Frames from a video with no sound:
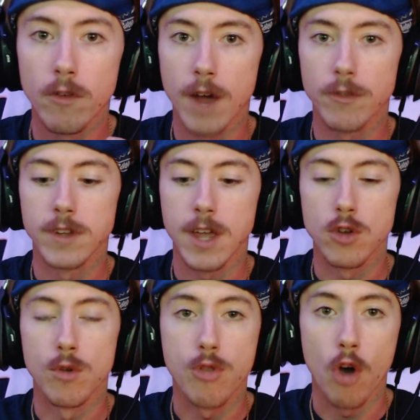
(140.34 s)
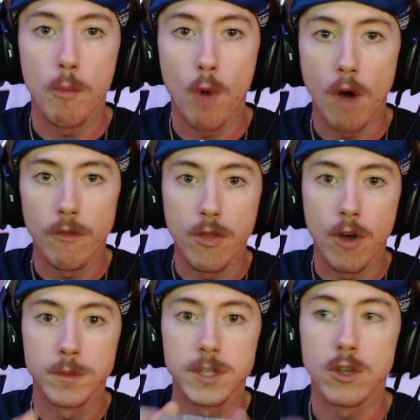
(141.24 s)
have to take your thumb off the
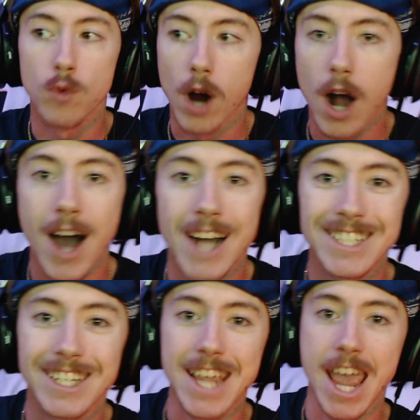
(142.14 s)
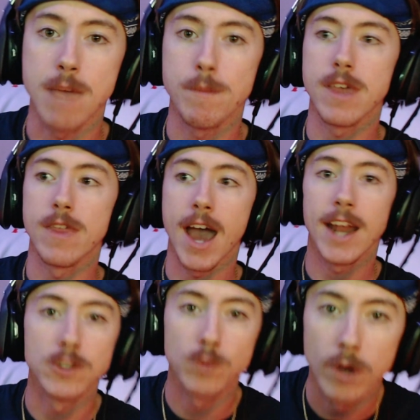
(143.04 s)
thumbstick. You are constantly aiming.
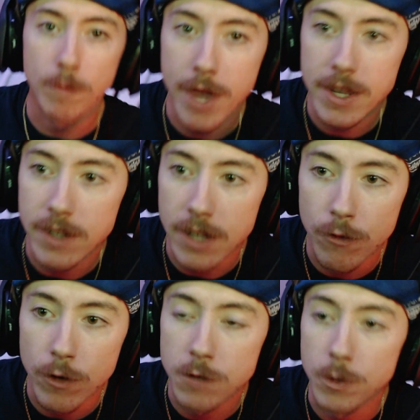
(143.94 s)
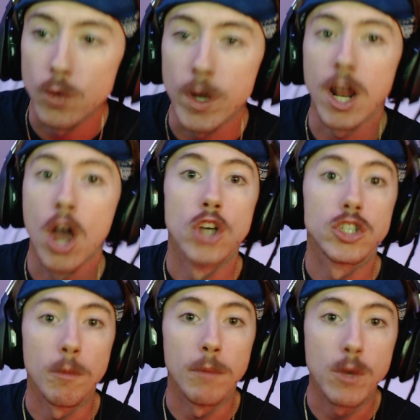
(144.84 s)
That is what makes the difference between
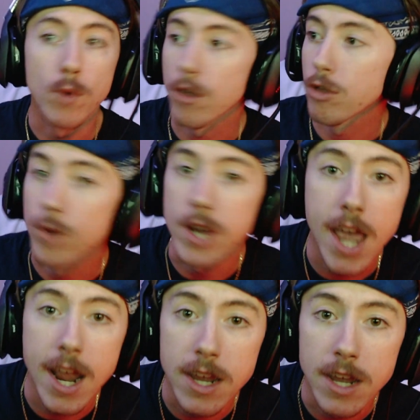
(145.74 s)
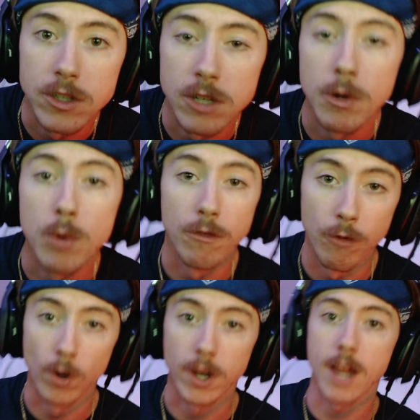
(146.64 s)
somebody with a 3 KD and somebody with a
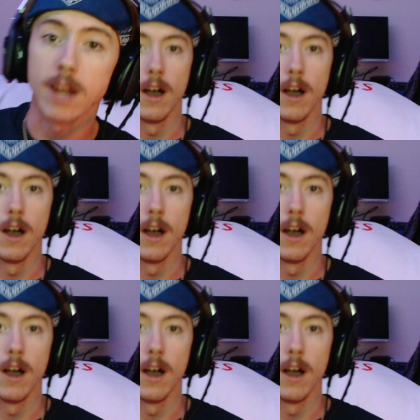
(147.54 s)
4 KD.